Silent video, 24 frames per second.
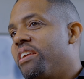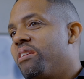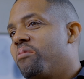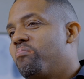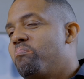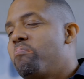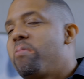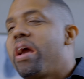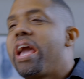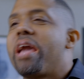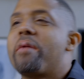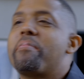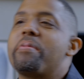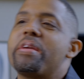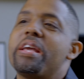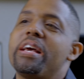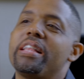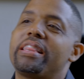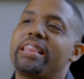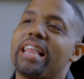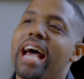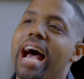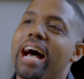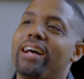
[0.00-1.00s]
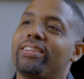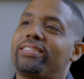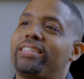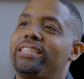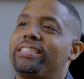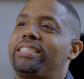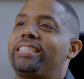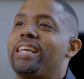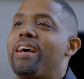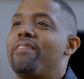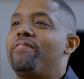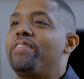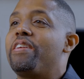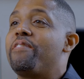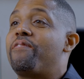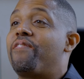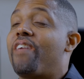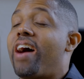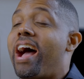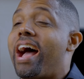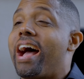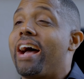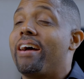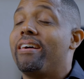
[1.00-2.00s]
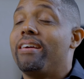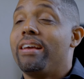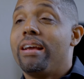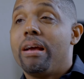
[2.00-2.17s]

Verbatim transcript: maybe $1,075.